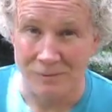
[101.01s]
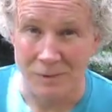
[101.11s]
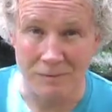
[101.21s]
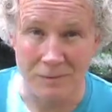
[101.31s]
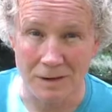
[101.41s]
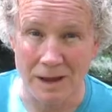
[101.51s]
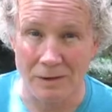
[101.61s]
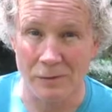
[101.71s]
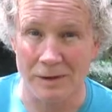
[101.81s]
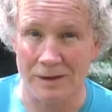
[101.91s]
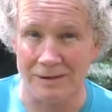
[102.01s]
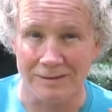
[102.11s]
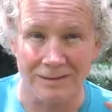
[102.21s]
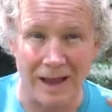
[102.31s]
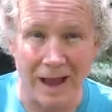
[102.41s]
We felt like we could
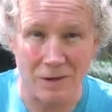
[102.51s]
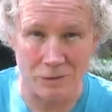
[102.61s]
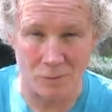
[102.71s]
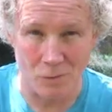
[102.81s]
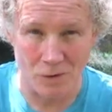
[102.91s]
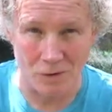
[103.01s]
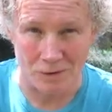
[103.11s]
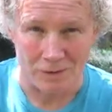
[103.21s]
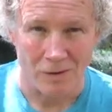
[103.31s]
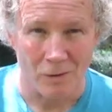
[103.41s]
tackle the world.